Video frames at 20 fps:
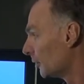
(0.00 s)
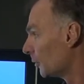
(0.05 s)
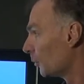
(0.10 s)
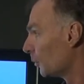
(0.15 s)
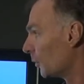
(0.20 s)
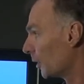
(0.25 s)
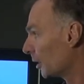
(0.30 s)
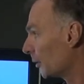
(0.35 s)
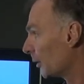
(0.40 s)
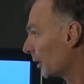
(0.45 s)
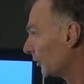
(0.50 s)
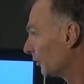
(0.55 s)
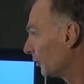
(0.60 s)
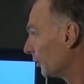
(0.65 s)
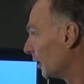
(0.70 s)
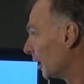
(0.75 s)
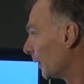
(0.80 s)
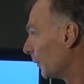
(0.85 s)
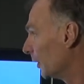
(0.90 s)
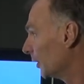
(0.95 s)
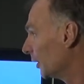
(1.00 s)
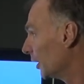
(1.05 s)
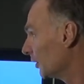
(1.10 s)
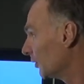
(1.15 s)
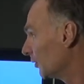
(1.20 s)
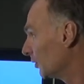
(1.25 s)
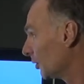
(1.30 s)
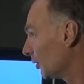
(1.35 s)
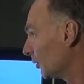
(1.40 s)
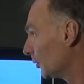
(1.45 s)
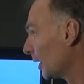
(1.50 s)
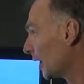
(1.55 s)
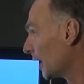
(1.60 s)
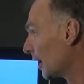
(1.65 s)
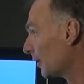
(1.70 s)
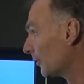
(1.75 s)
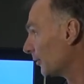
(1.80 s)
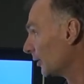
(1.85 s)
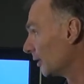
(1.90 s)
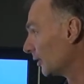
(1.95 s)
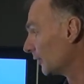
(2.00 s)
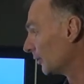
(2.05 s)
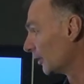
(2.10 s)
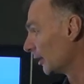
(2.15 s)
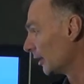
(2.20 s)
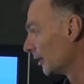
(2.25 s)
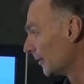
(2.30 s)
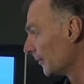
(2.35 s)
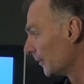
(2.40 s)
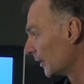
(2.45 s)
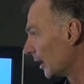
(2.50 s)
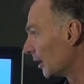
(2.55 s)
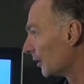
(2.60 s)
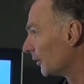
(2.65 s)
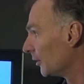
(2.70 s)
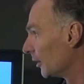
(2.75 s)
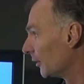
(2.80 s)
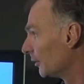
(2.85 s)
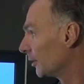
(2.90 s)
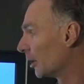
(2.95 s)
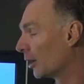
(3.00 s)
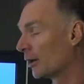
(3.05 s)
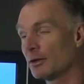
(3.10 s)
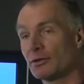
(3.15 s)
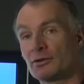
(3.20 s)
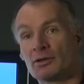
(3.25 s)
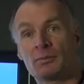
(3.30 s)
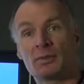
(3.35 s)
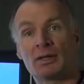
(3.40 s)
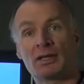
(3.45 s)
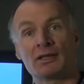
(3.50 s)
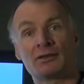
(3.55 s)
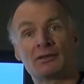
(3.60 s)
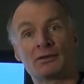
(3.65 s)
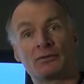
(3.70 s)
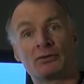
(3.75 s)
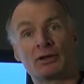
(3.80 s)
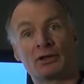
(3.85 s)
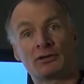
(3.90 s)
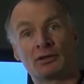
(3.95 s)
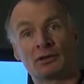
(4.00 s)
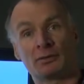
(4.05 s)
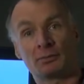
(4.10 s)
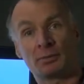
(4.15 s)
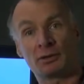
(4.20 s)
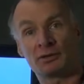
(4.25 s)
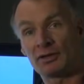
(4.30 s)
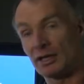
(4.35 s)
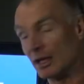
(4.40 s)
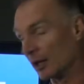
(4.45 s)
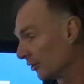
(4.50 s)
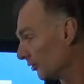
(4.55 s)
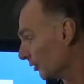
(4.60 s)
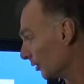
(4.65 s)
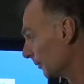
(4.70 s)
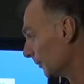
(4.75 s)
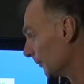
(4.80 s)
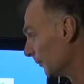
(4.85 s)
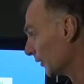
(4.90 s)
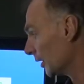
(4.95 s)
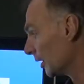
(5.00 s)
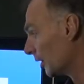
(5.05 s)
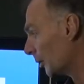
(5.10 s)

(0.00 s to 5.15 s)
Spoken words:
The question that we need to have is this going to be sufficient protection?